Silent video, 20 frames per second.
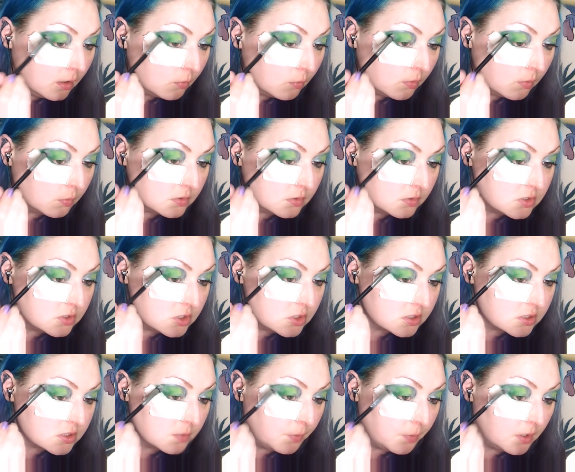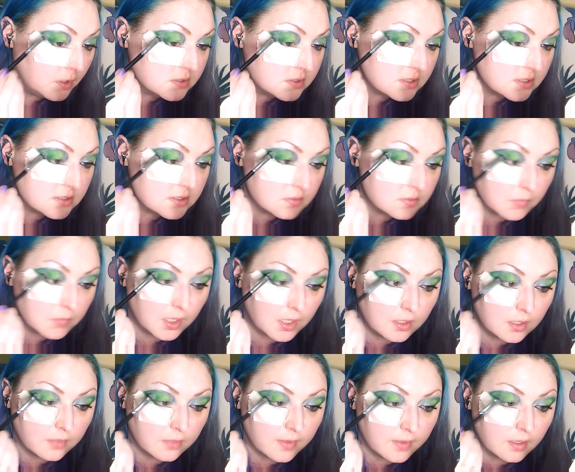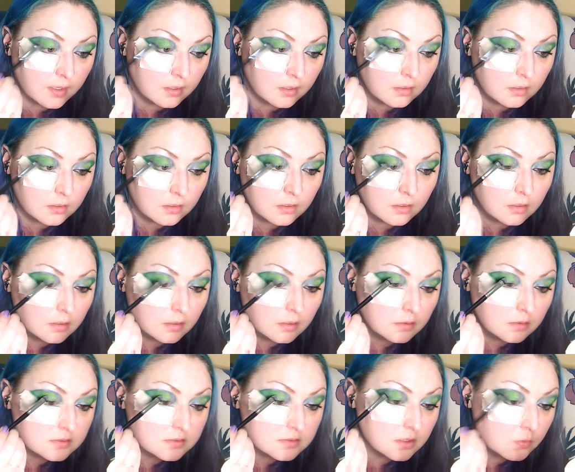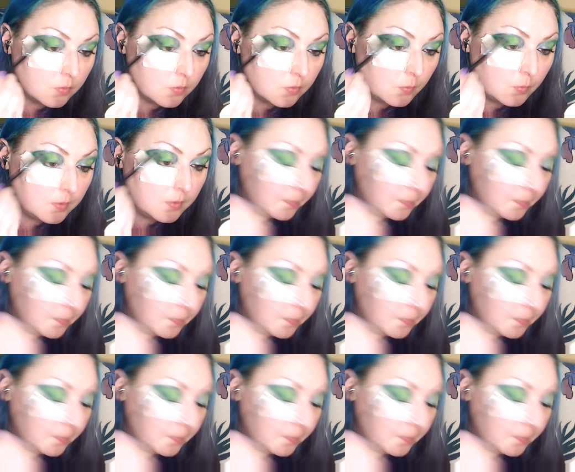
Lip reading: We want to just deposit some colour there so that when we